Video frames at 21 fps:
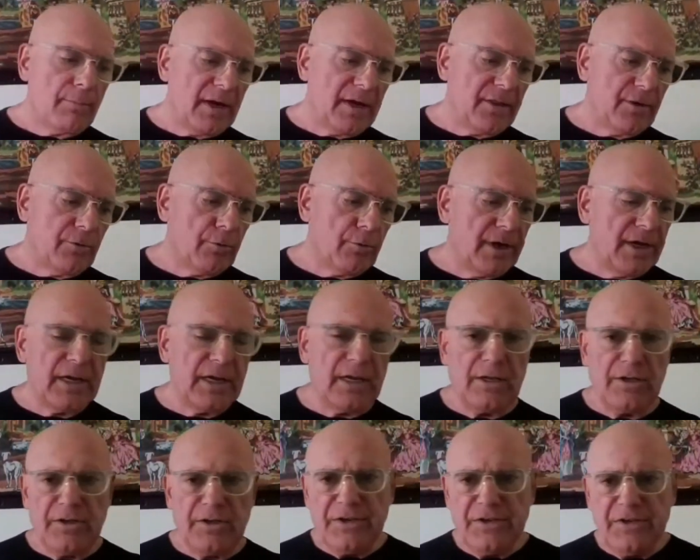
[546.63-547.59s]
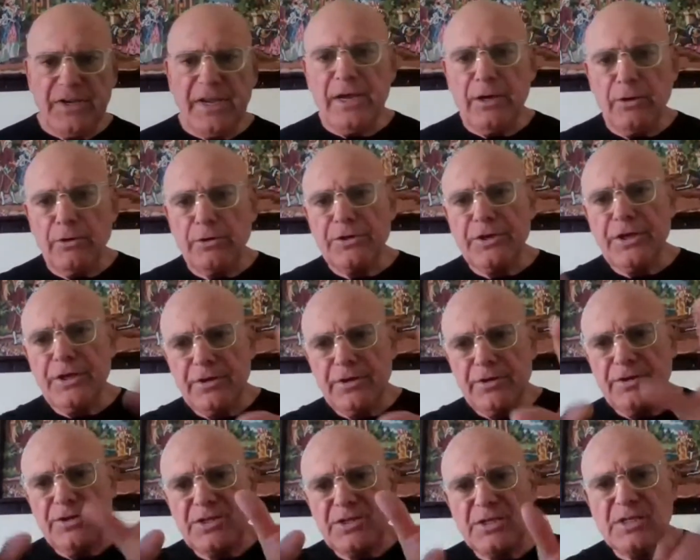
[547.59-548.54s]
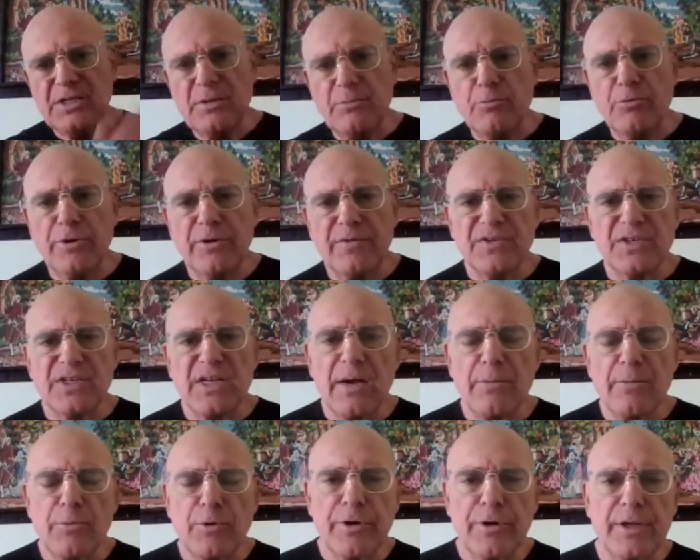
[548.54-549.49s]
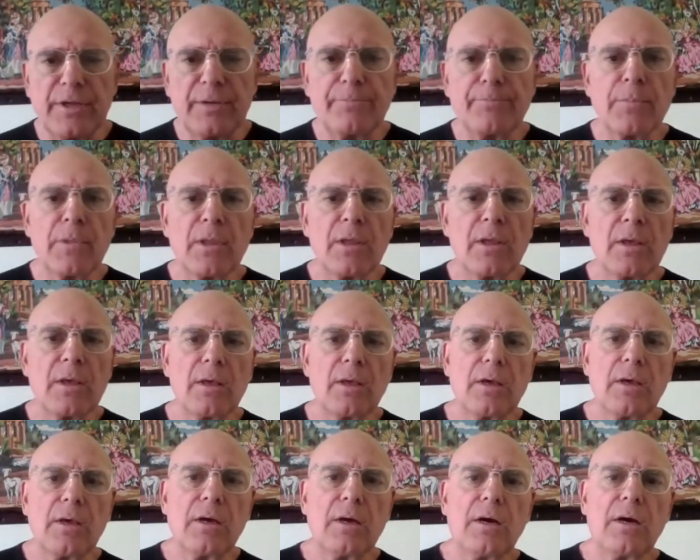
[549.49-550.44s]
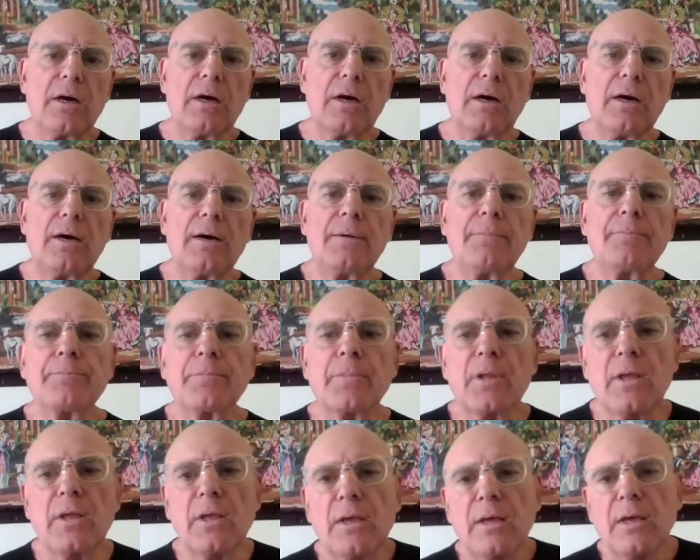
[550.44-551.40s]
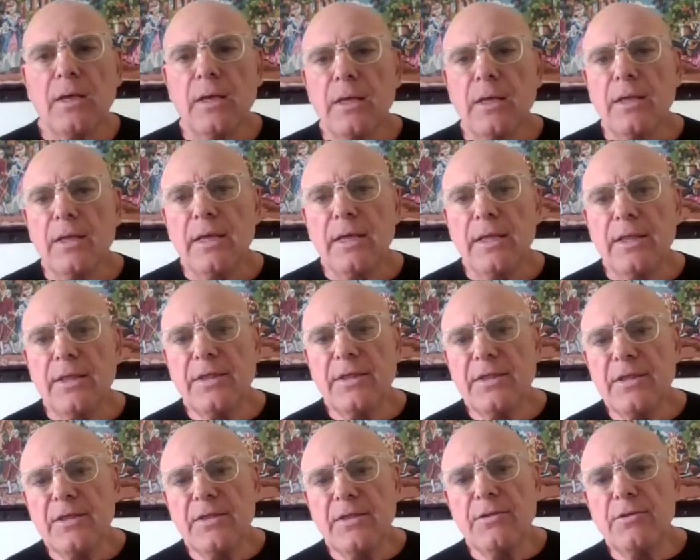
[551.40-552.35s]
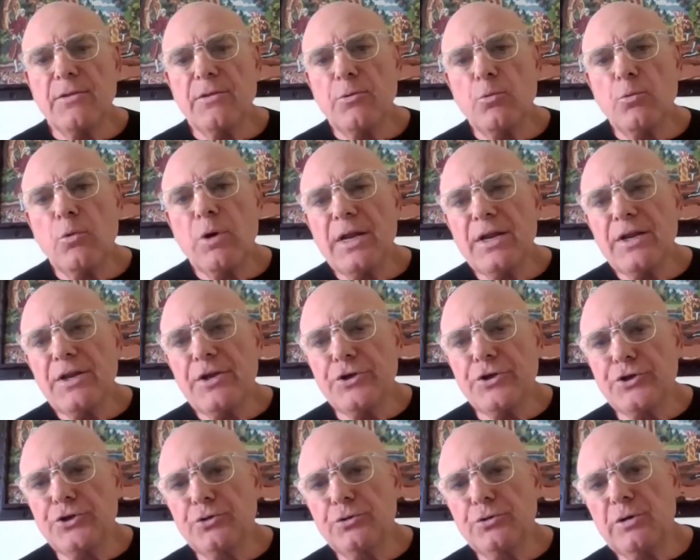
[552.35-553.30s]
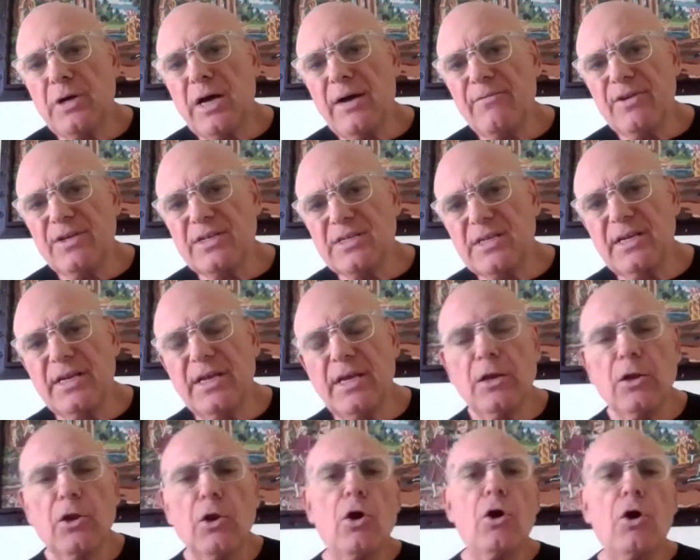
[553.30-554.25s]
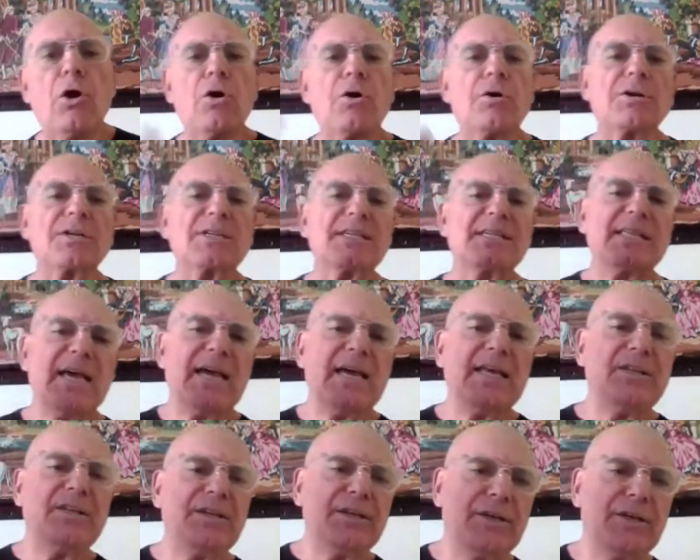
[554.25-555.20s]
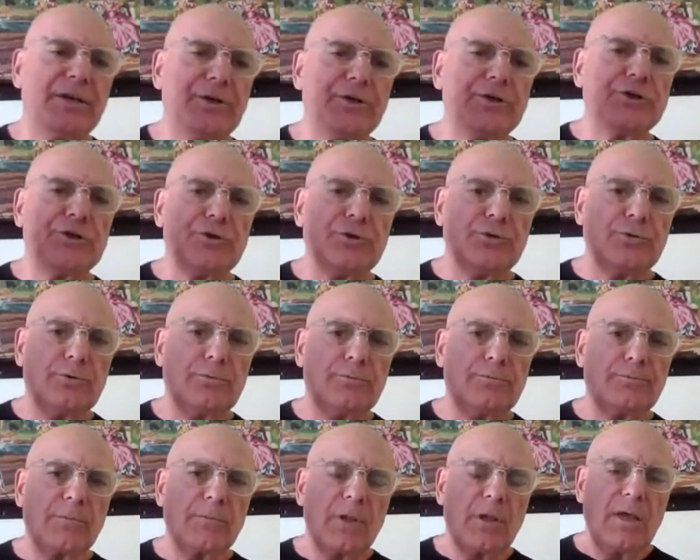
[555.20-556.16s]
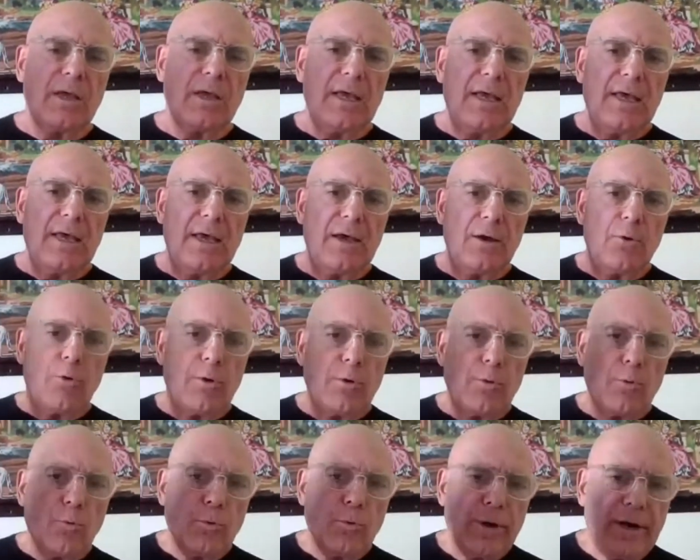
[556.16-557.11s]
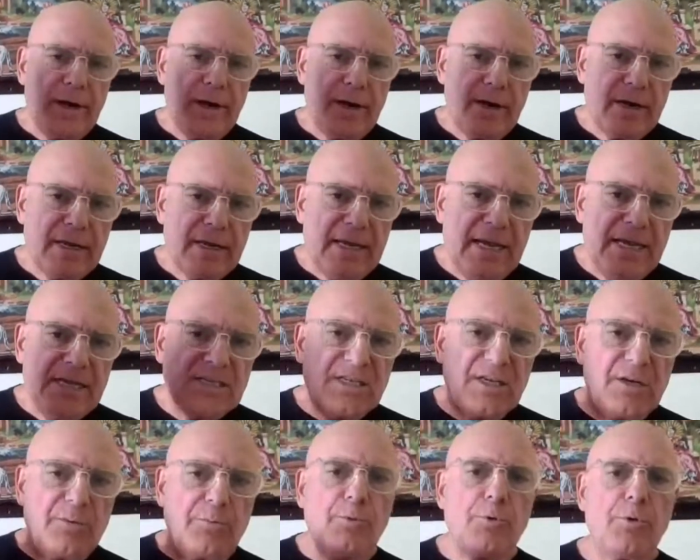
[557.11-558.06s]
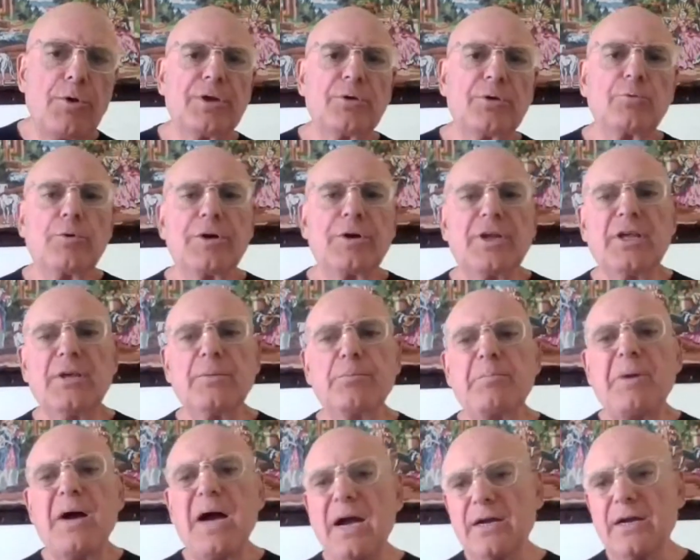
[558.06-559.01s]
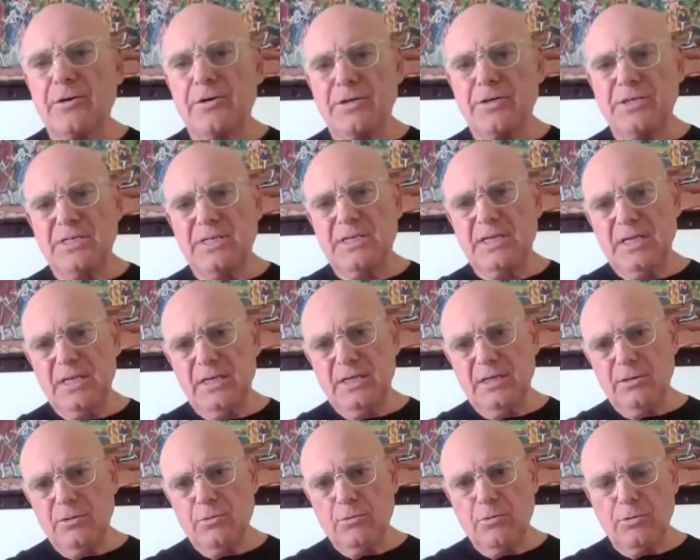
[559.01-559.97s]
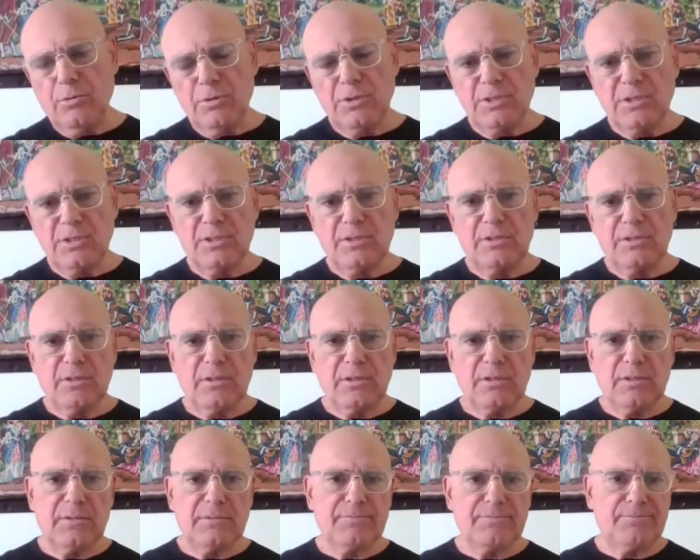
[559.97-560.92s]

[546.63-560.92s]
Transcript: By the way, in detail here, this is a brief summary. Um, One issue, obviously, a long-standing issue, where case in point, where hypocrisy was